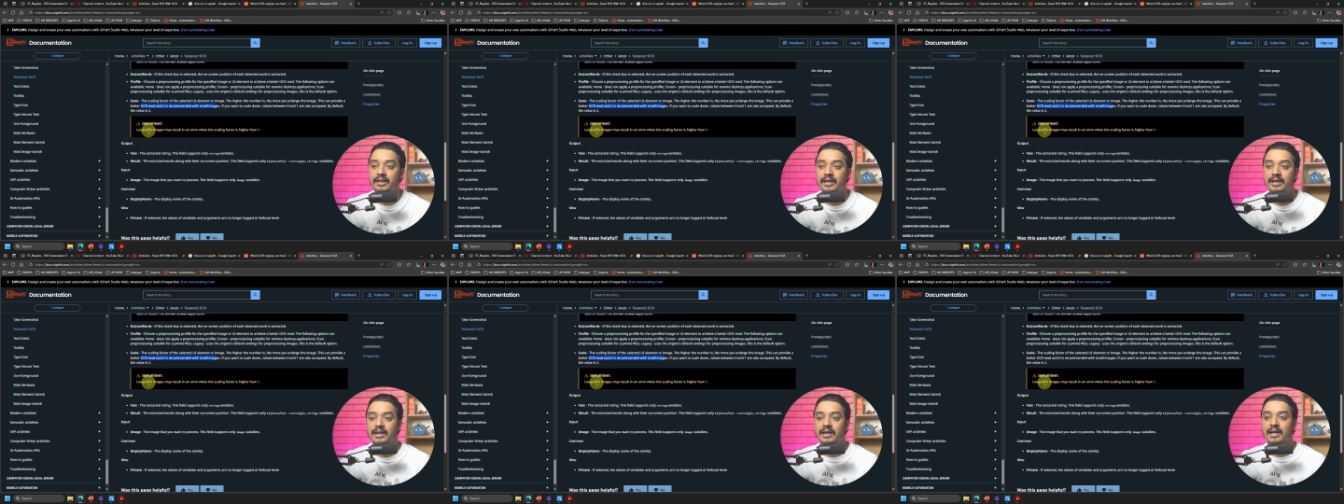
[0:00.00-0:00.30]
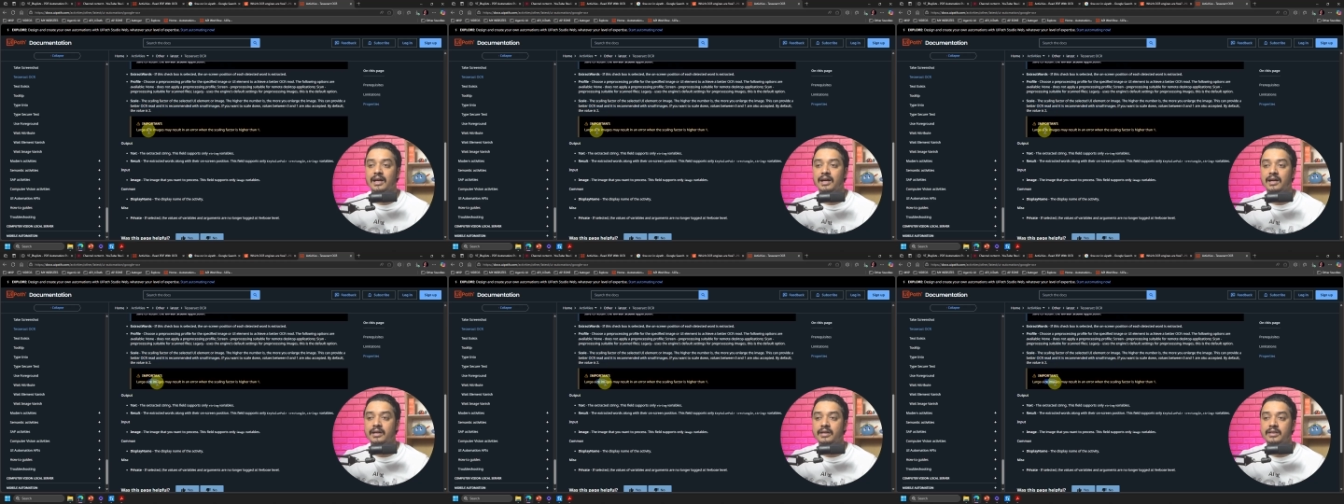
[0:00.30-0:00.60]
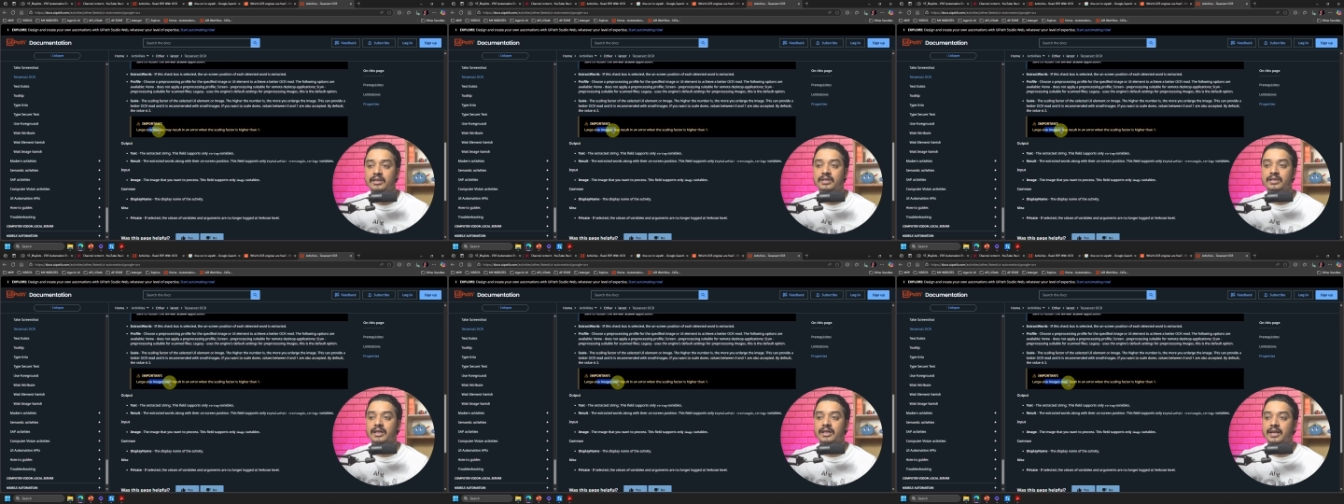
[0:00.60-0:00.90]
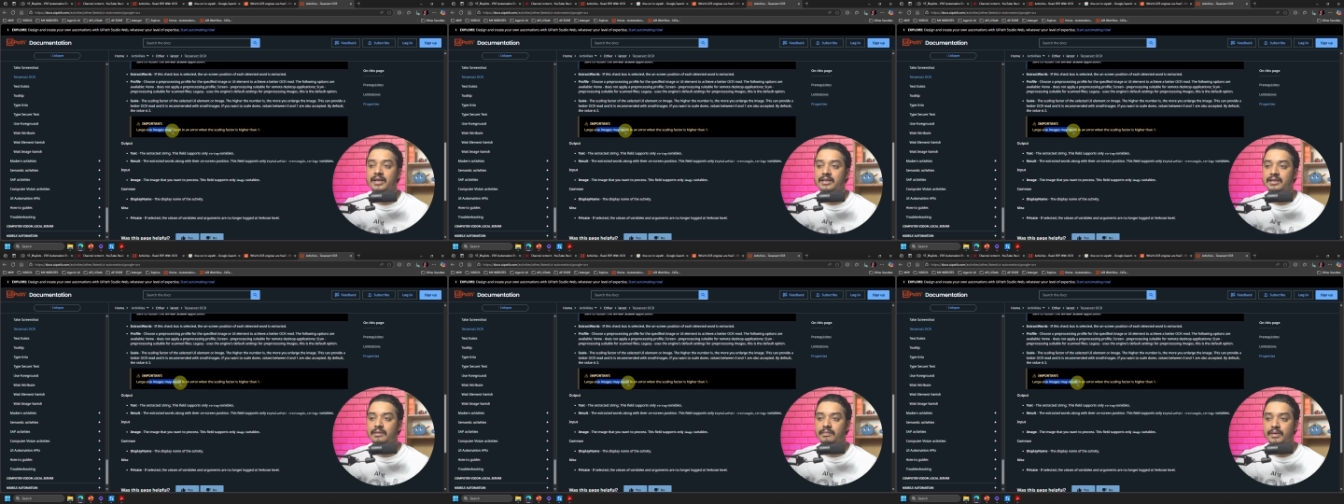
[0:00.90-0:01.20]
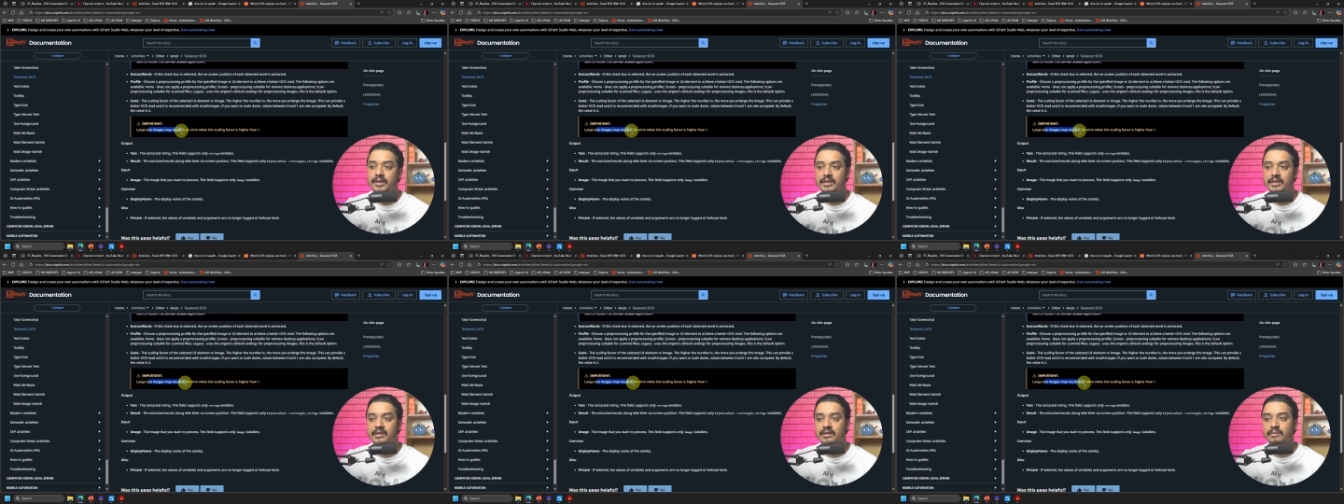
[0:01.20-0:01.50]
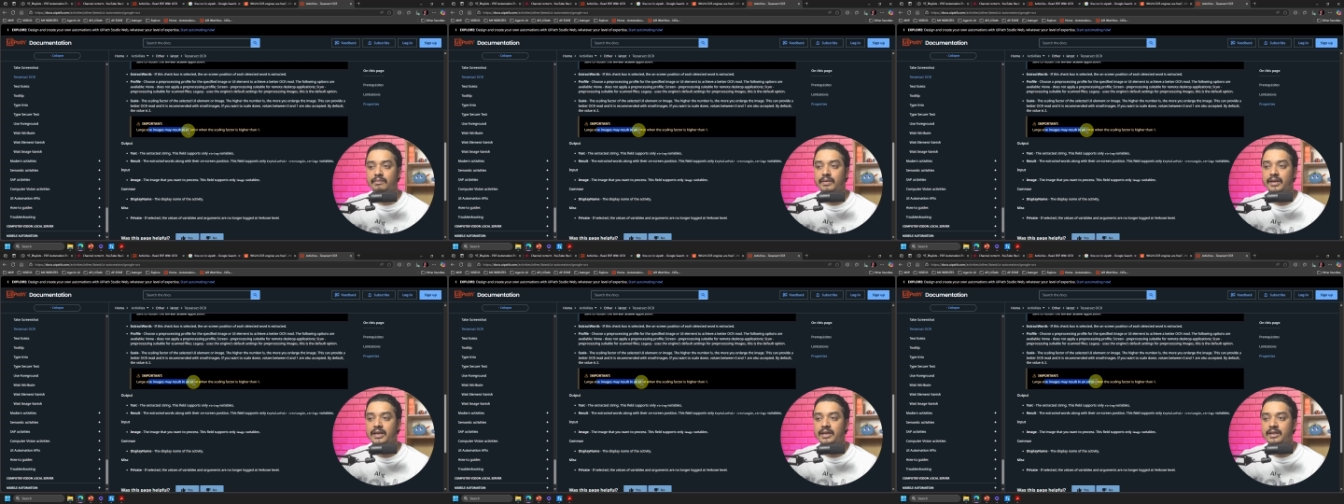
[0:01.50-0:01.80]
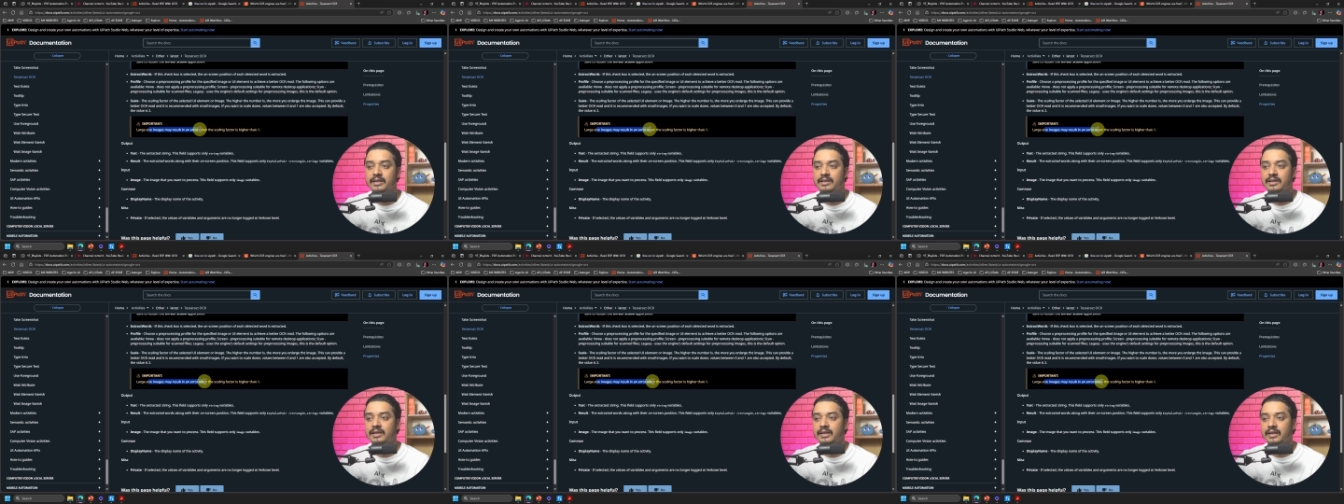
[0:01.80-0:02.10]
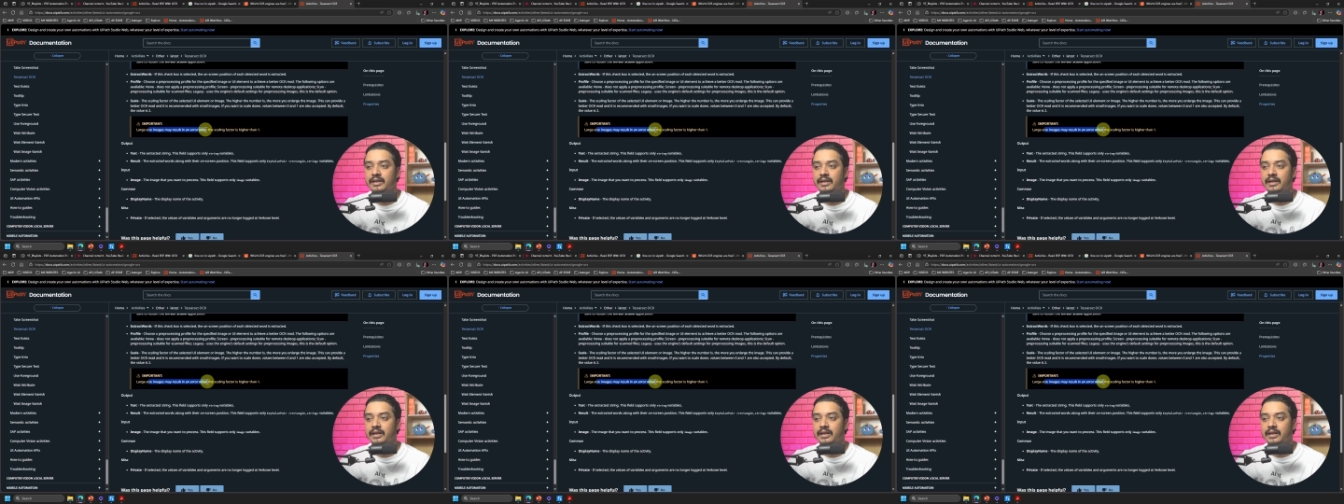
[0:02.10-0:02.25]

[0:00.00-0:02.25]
that large size images may result